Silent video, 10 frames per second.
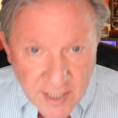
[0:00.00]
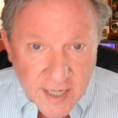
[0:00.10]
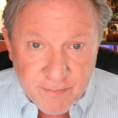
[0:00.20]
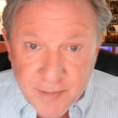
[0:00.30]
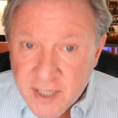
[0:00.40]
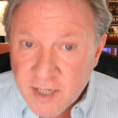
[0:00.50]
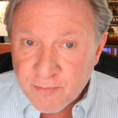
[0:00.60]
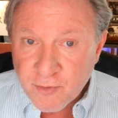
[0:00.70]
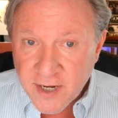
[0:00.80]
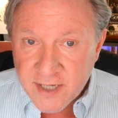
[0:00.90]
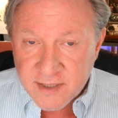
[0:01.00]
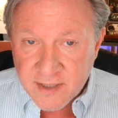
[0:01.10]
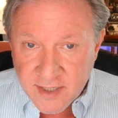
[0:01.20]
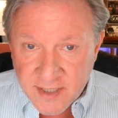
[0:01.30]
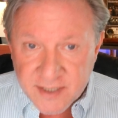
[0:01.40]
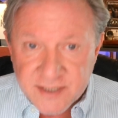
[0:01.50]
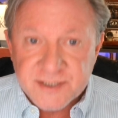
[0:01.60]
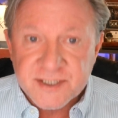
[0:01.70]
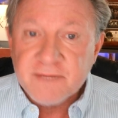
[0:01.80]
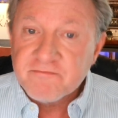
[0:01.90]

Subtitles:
A pickup rate is,